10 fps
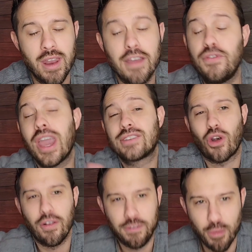Now, if you guys
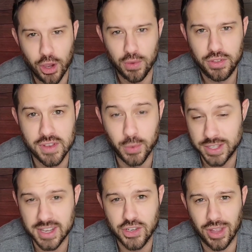aren't familiar with,
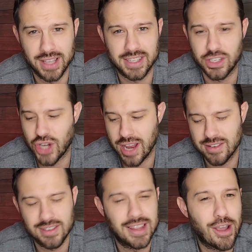with centralized exchanges,